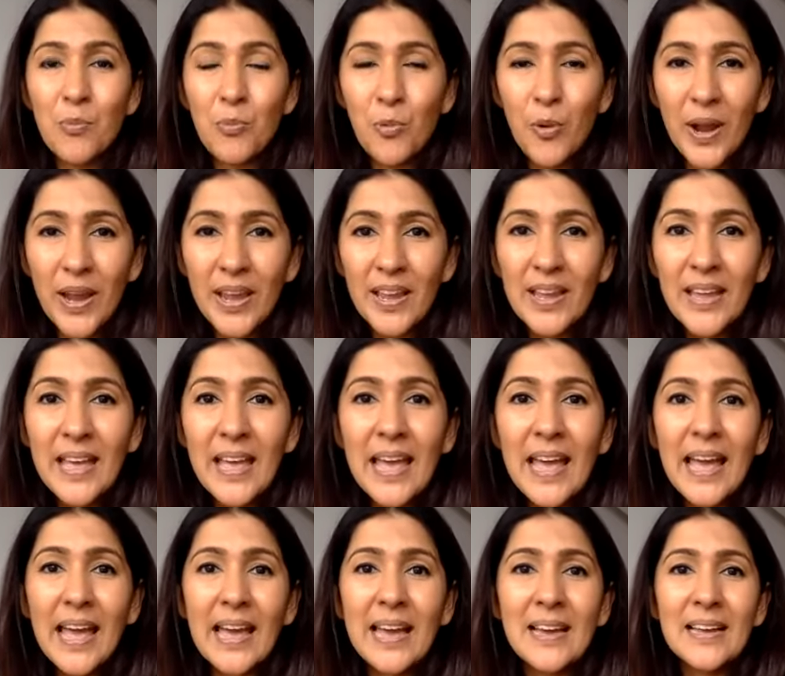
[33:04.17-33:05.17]
way.
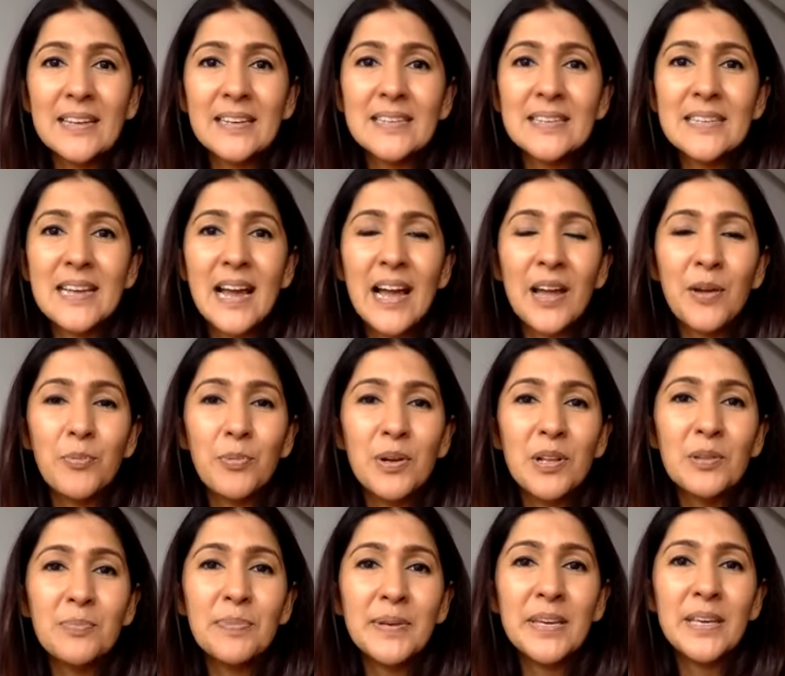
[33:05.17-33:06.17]
And I
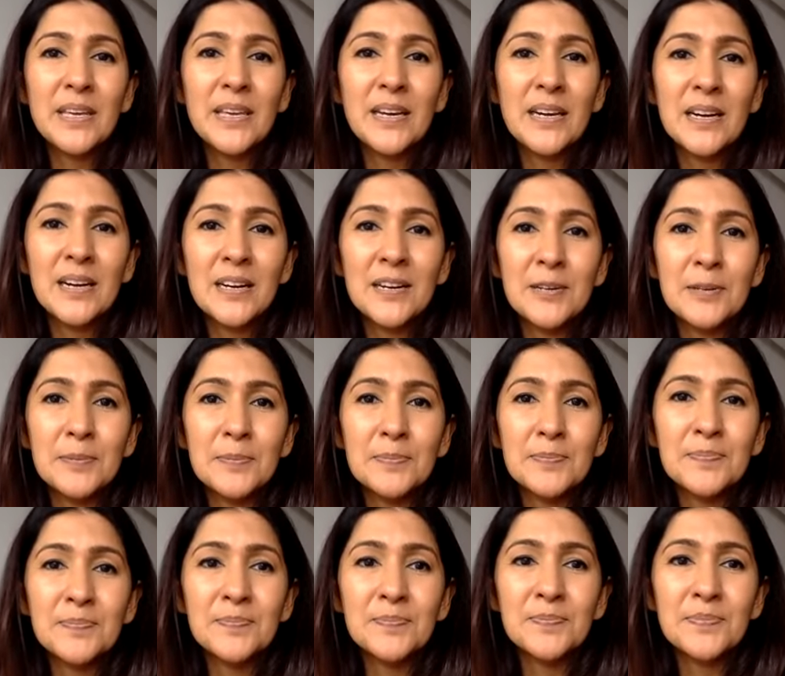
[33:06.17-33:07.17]
will be,
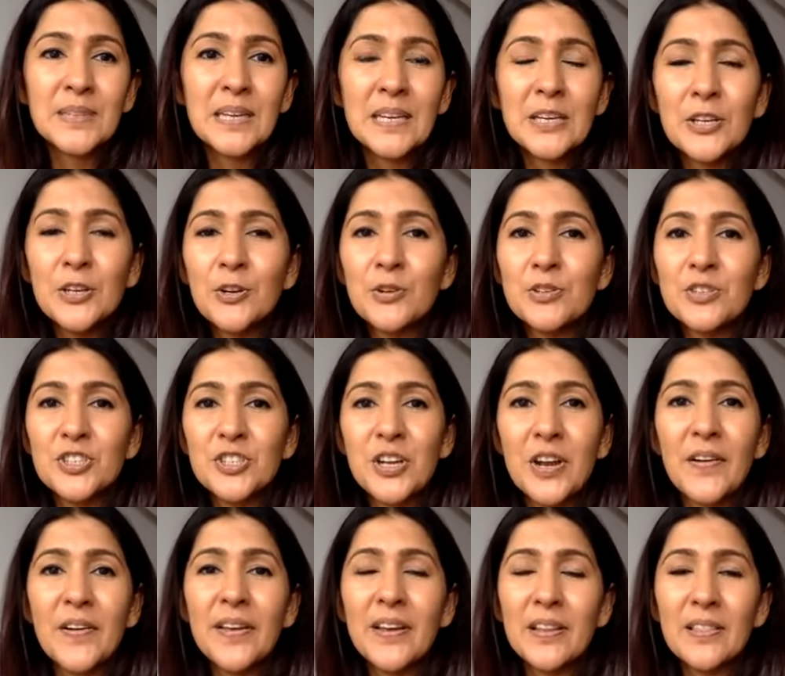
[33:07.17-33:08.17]

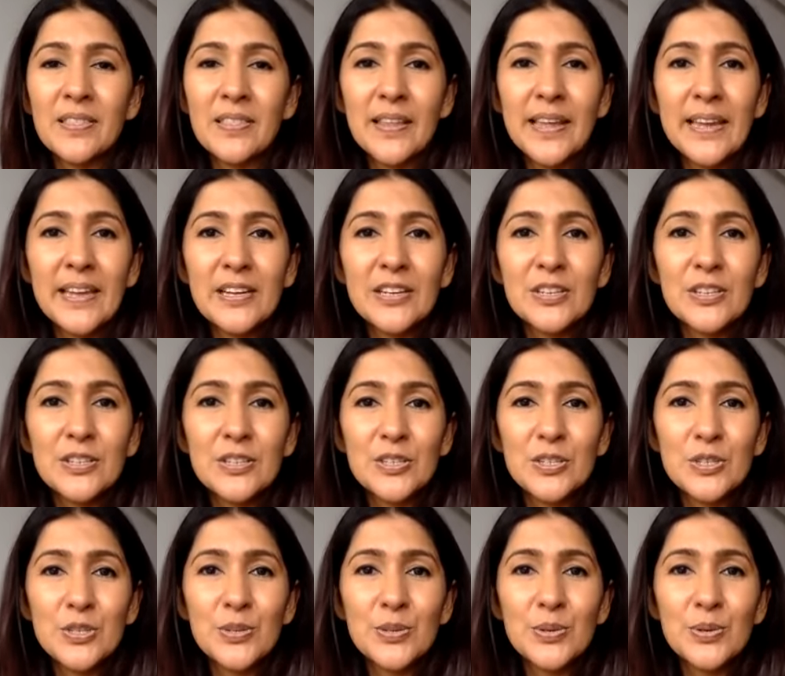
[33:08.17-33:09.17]
sharing a link
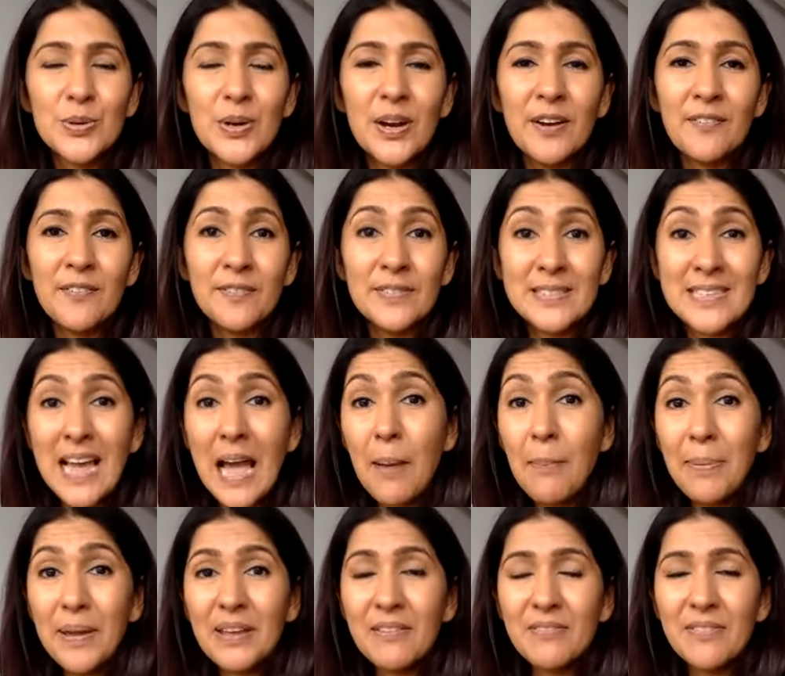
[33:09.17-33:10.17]
to a
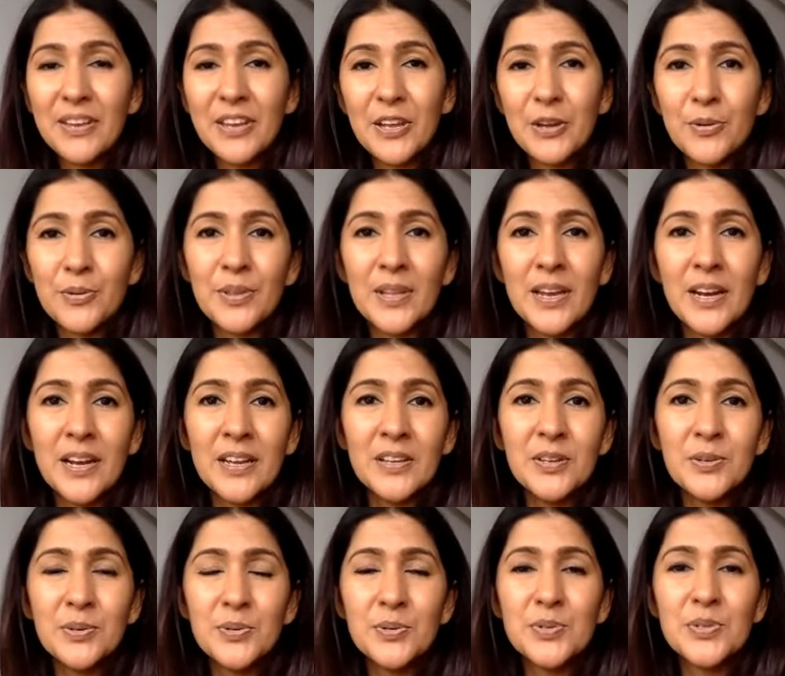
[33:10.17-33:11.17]
tapping video that I
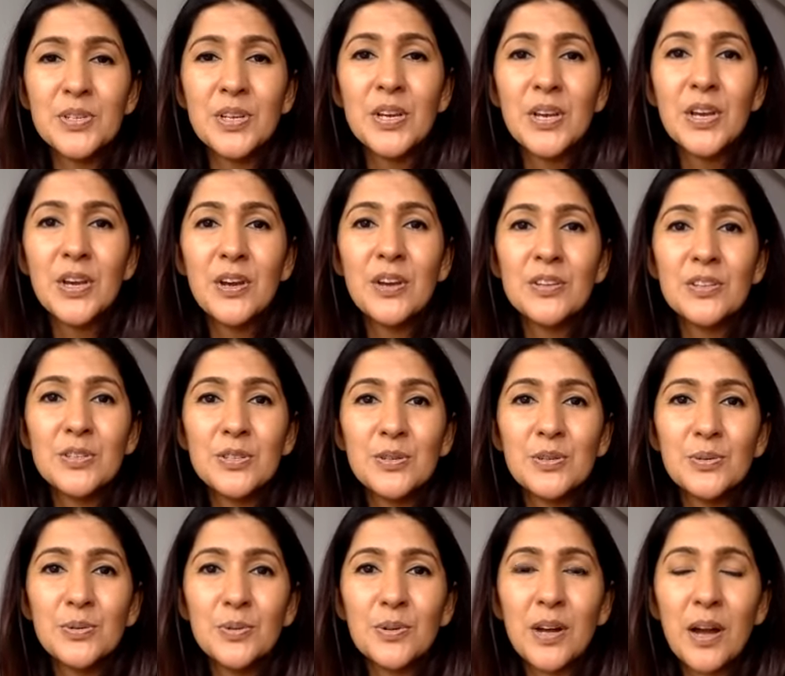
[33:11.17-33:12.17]
use
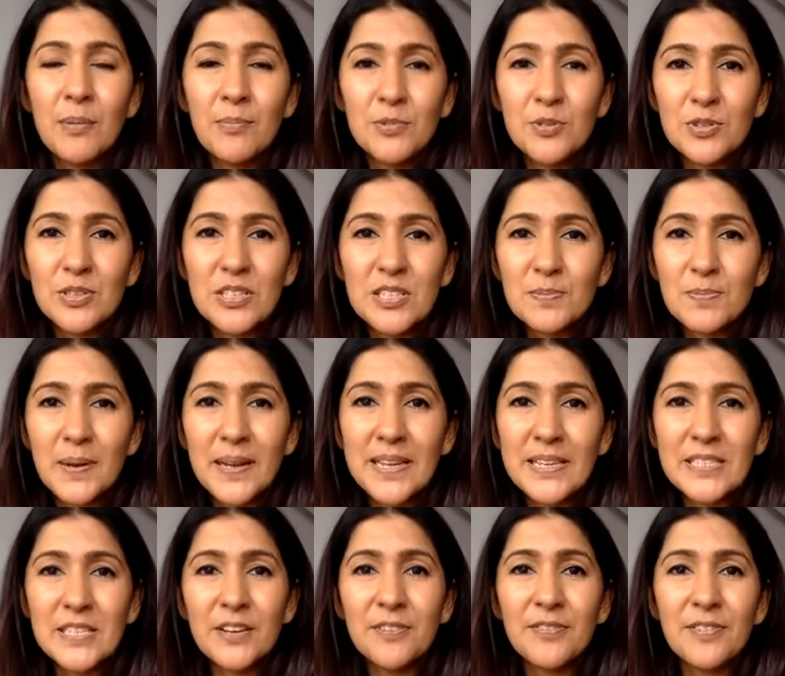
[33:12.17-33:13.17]
to come to this
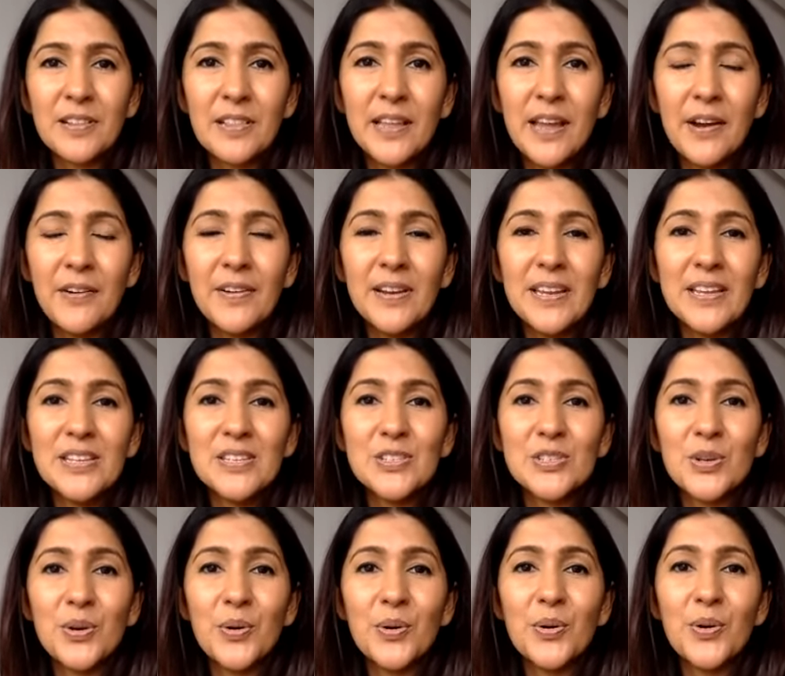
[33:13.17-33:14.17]
place of clarity.
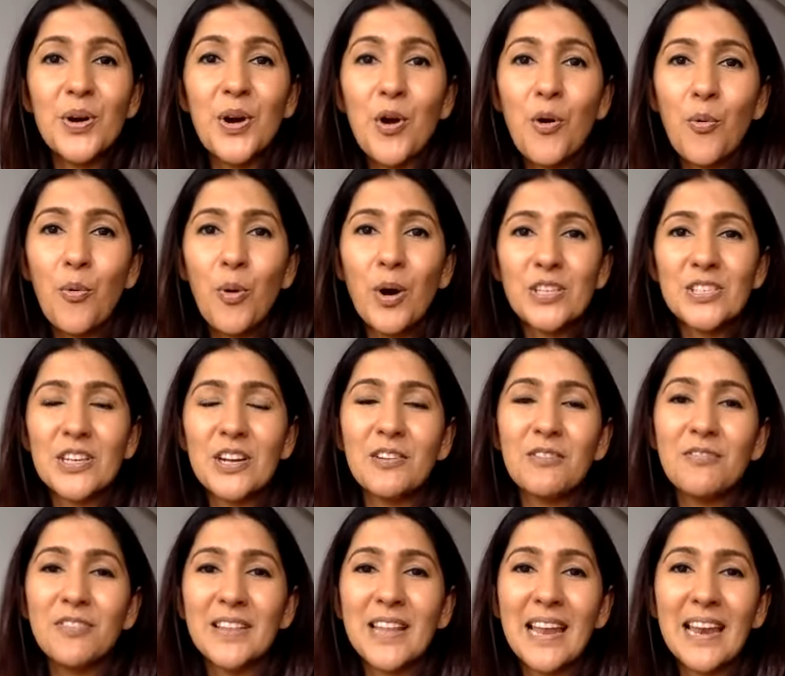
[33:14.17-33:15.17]
So watch out
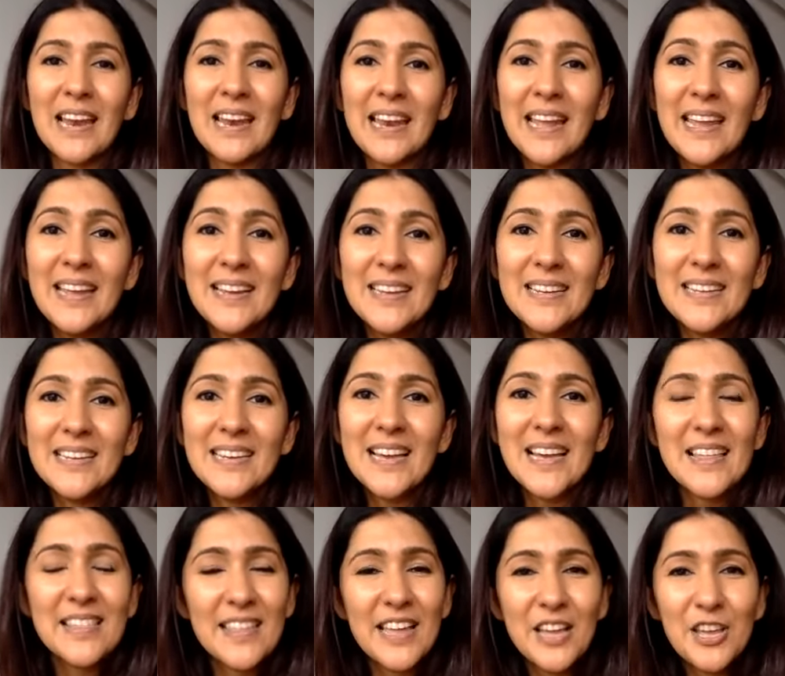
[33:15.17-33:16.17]
for that link.
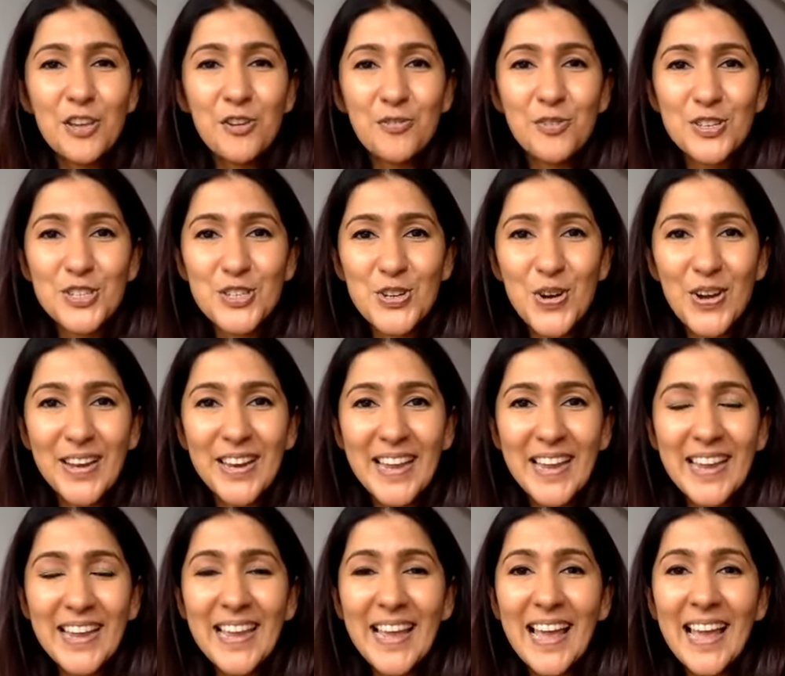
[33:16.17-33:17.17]
Thank you for
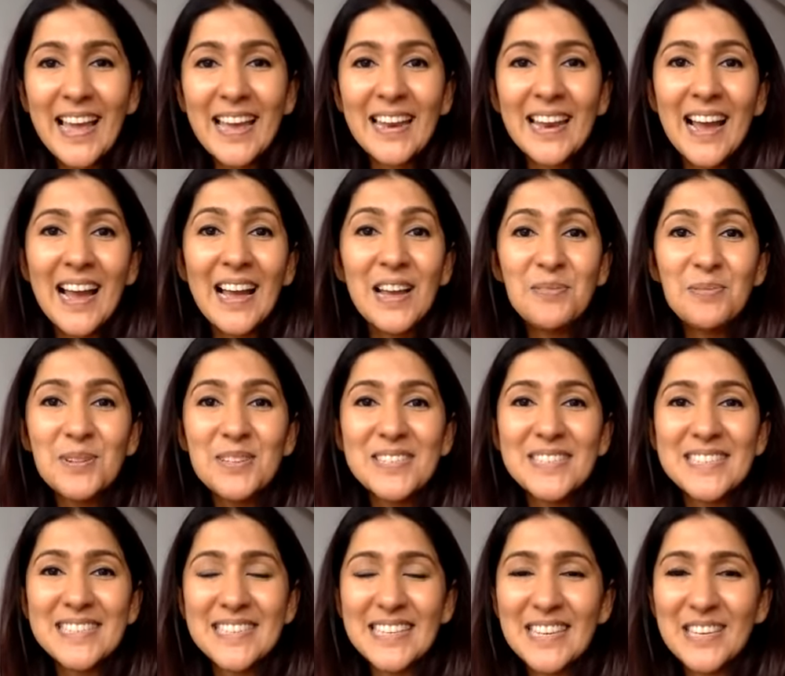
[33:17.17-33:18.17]
joining, and I will
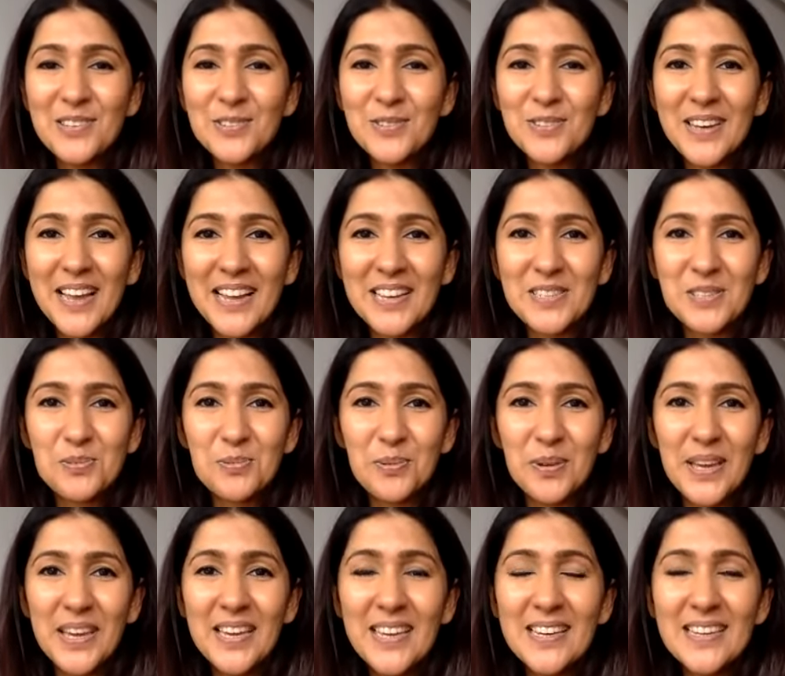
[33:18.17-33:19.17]
see you next
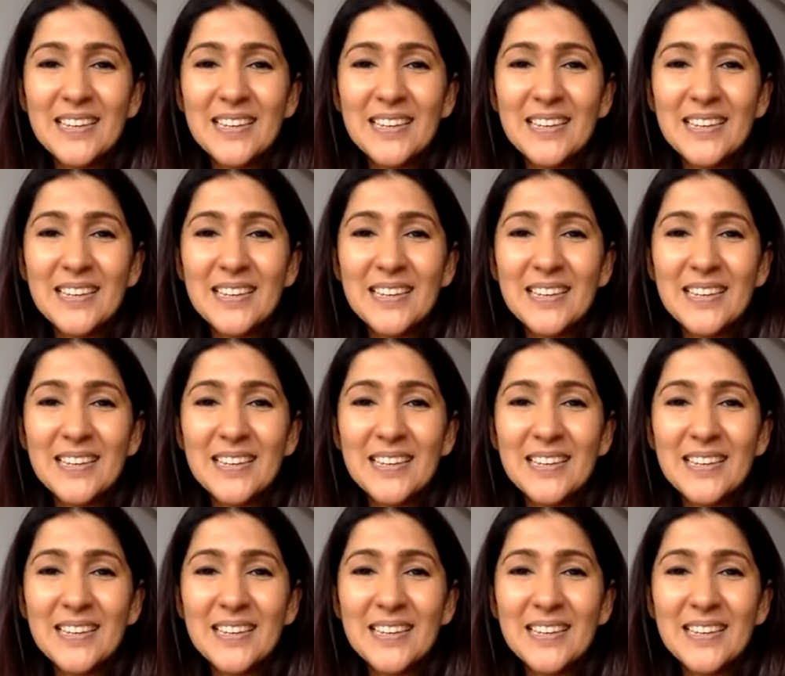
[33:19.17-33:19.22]
week,